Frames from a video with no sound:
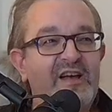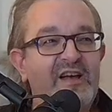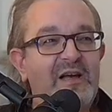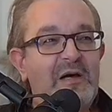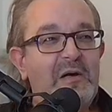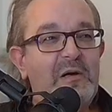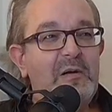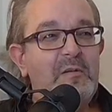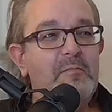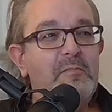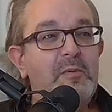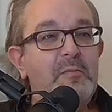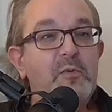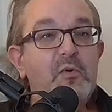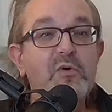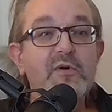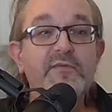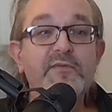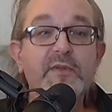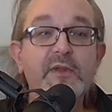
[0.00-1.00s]
But
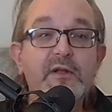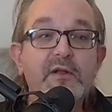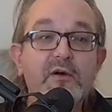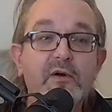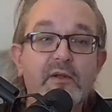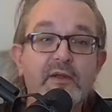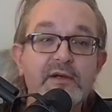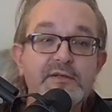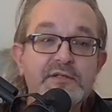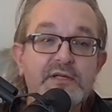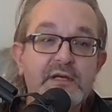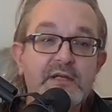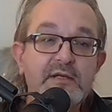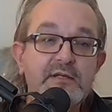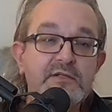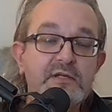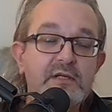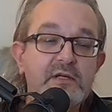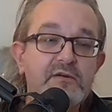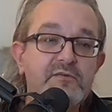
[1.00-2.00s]
more often than not, they say
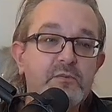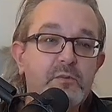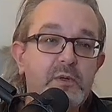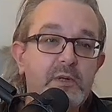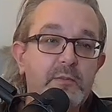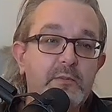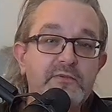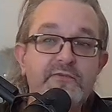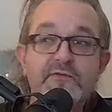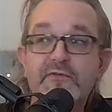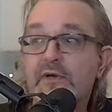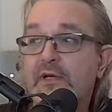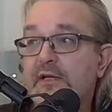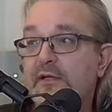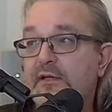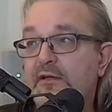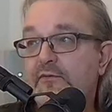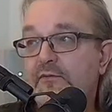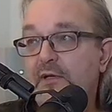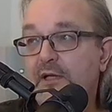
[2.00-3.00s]
there's an overwhelming
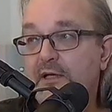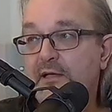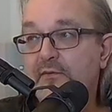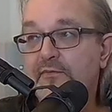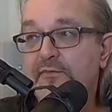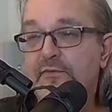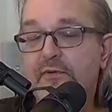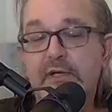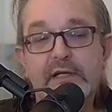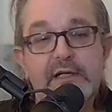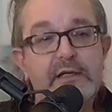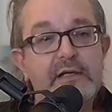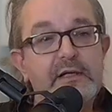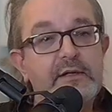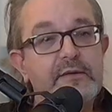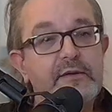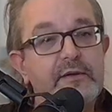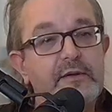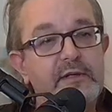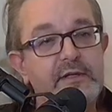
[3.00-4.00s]
feeling of love
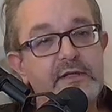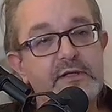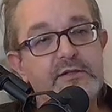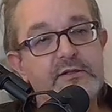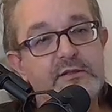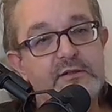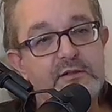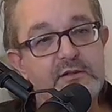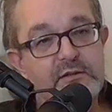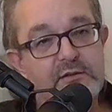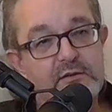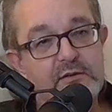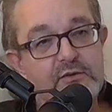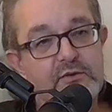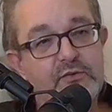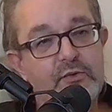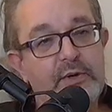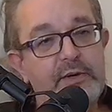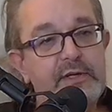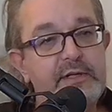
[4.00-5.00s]
and that these
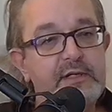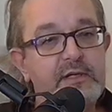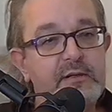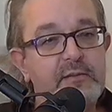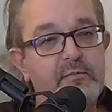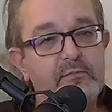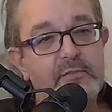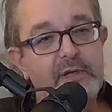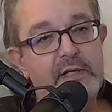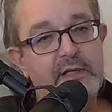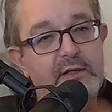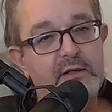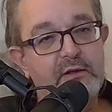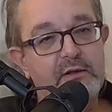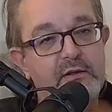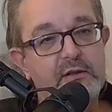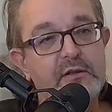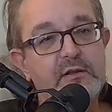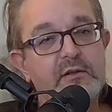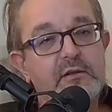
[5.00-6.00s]
grey men
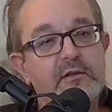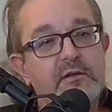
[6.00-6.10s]
are